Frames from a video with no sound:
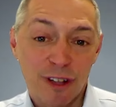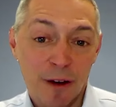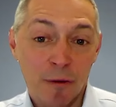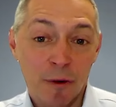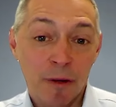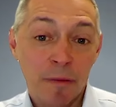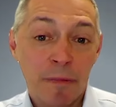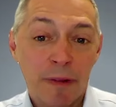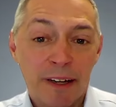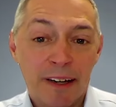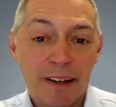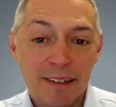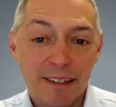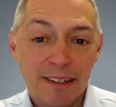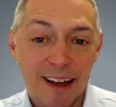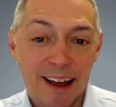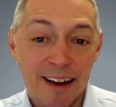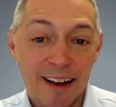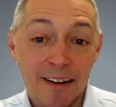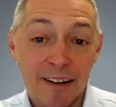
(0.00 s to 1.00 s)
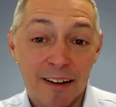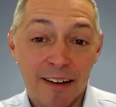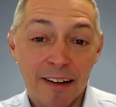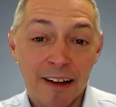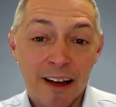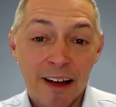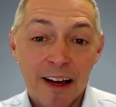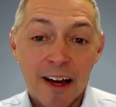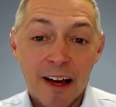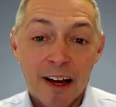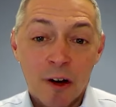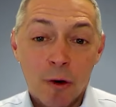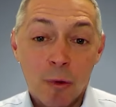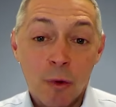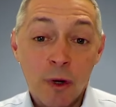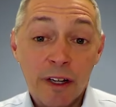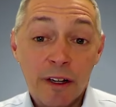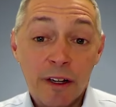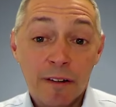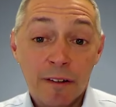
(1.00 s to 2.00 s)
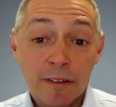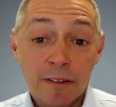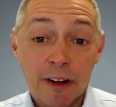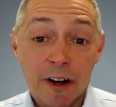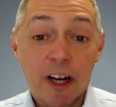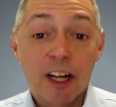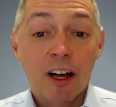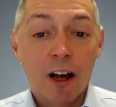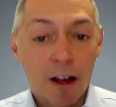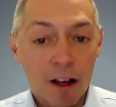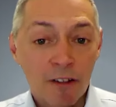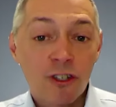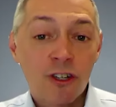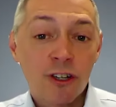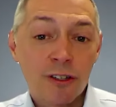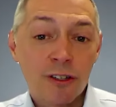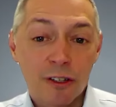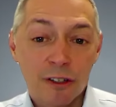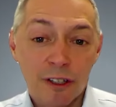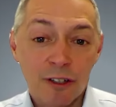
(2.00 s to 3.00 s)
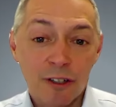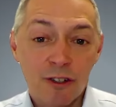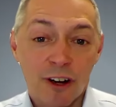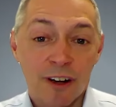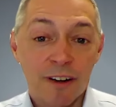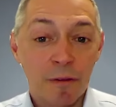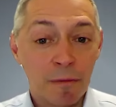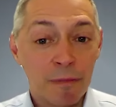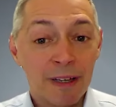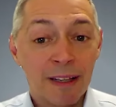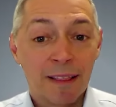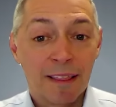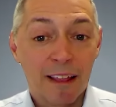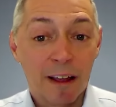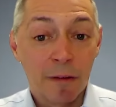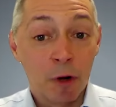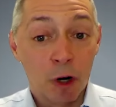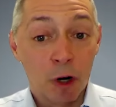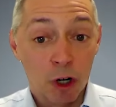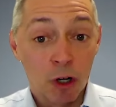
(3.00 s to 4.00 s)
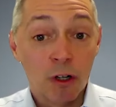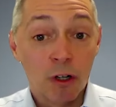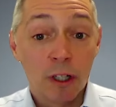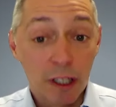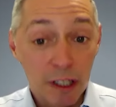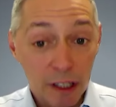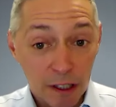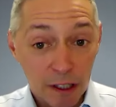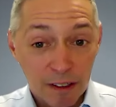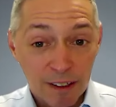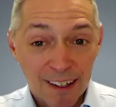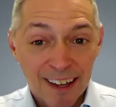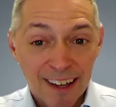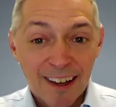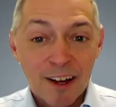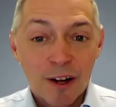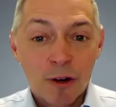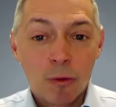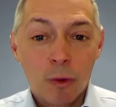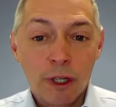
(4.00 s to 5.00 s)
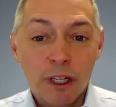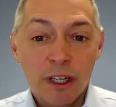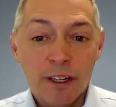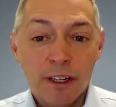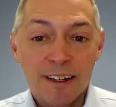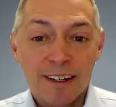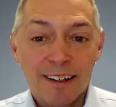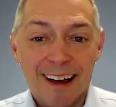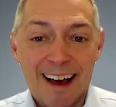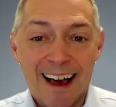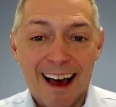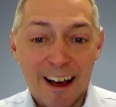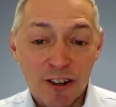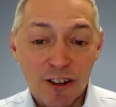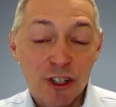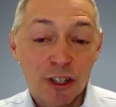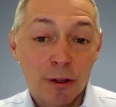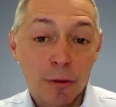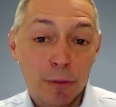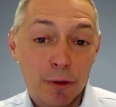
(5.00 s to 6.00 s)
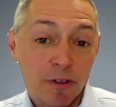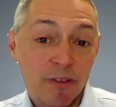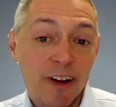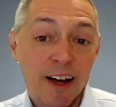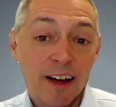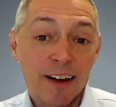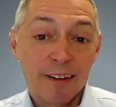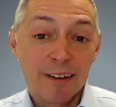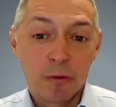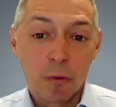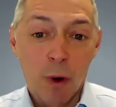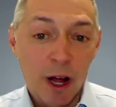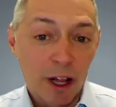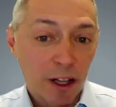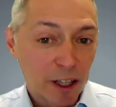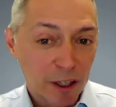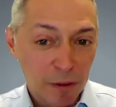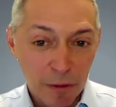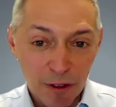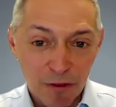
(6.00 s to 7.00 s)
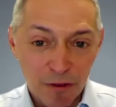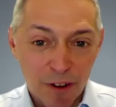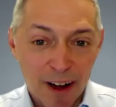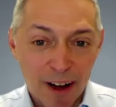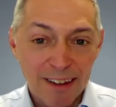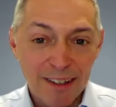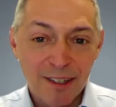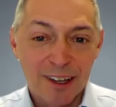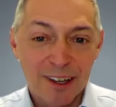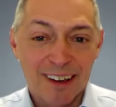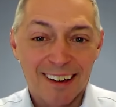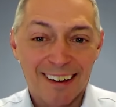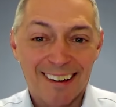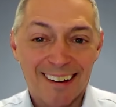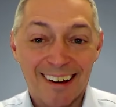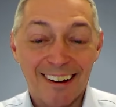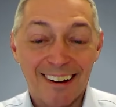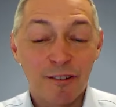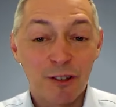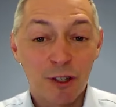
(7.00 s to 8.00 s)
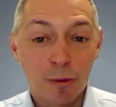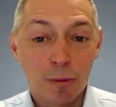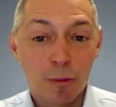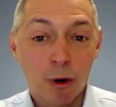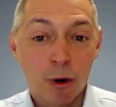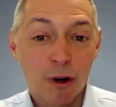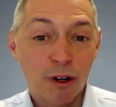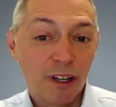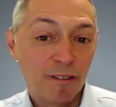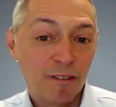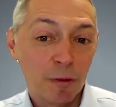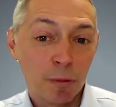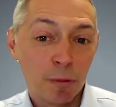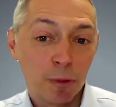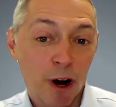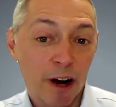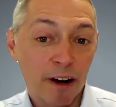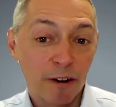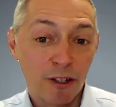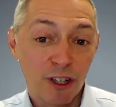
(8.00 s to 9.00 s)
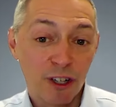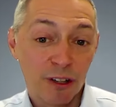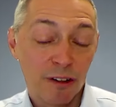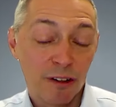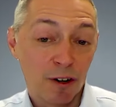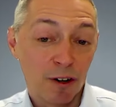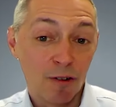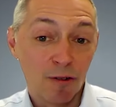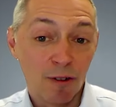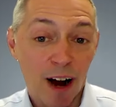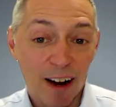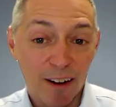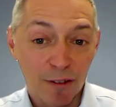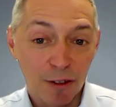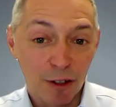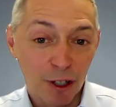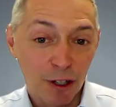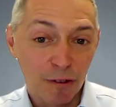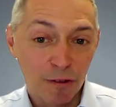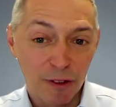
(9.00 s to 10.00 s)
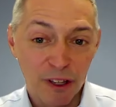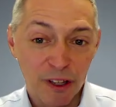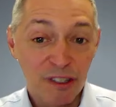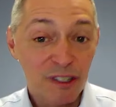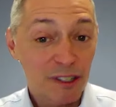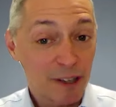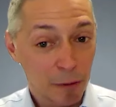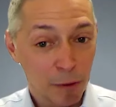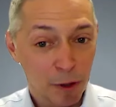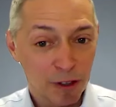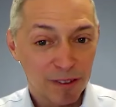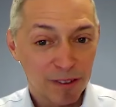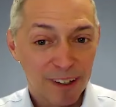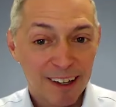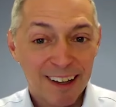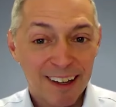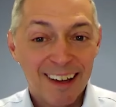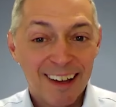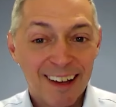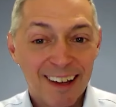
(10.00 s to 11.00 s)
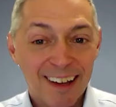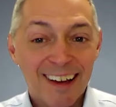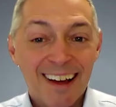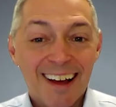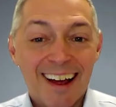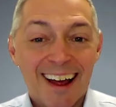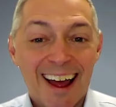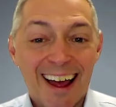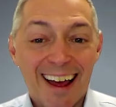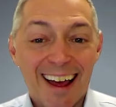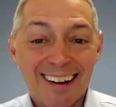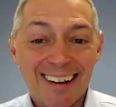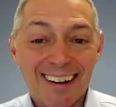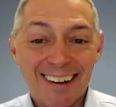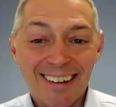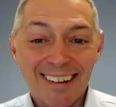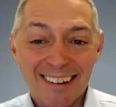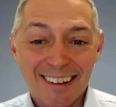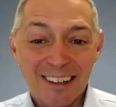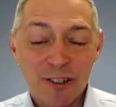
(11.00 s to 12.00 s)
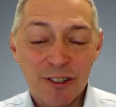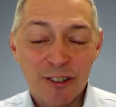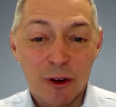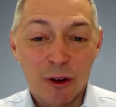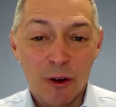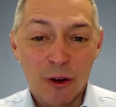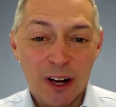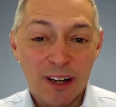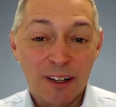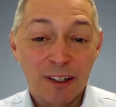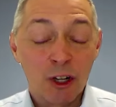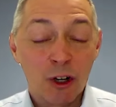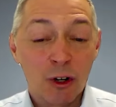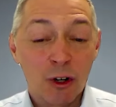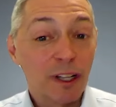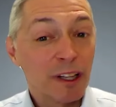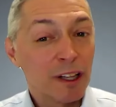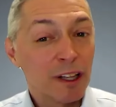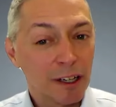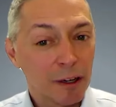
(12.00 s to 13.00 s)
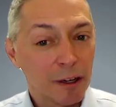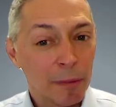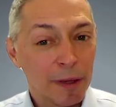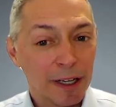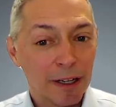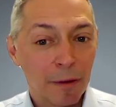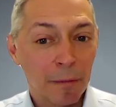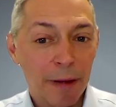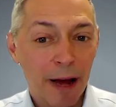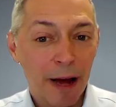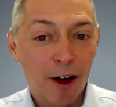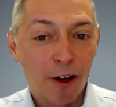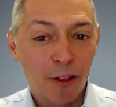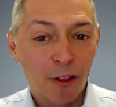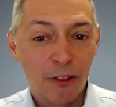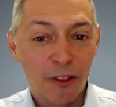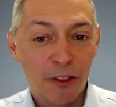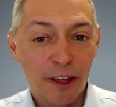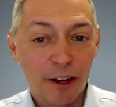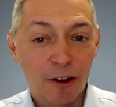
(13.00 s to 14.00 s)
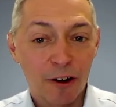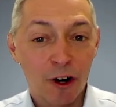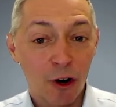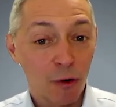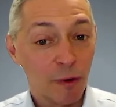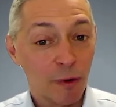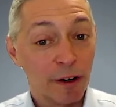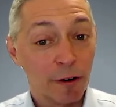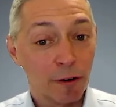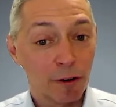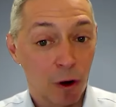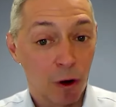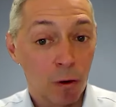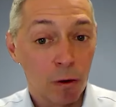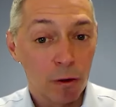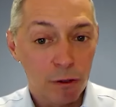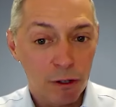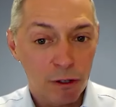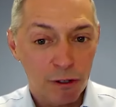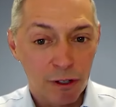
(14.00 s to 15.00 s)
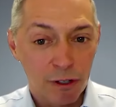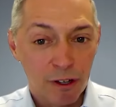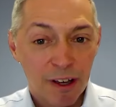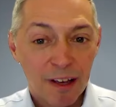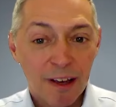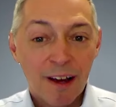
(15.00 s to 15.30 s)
that we meet. And we very consciously try to meet them early. We actually provide welcome advising kind of support even prior to their arrival over the summer. And so, and learn a little bit about their career goals,